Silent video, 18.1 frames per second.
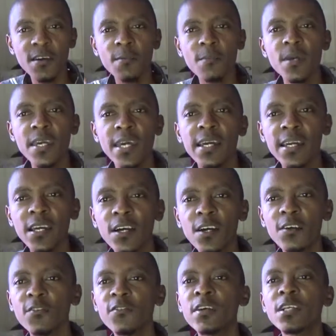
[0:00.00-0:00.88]
Be
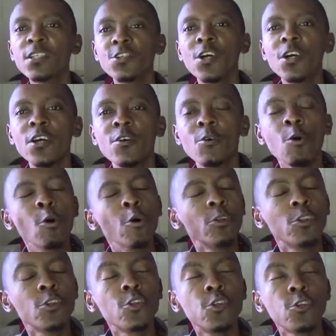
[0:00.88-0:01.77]
encouraged
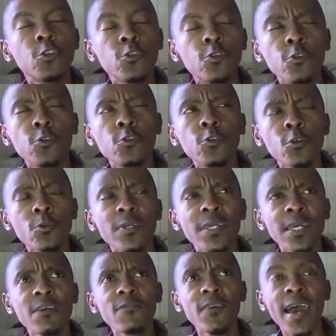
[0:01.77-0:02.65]
to
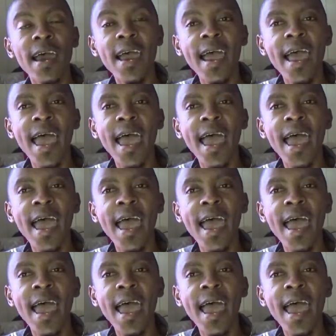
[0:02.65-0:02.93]
give